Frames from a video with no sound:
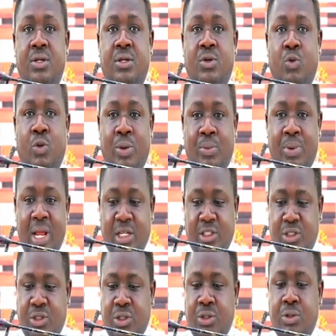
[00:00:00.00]
will bless
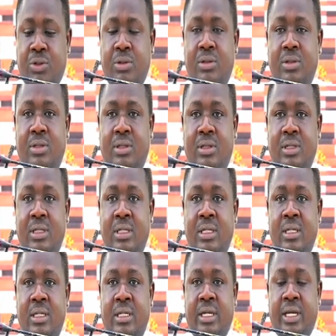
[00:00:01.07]
you
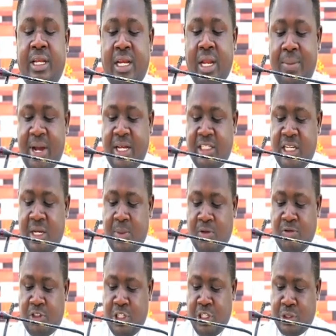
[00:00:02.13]
in the mighty name of
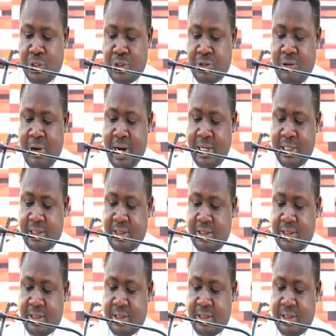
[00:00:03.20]
Jesus Christ.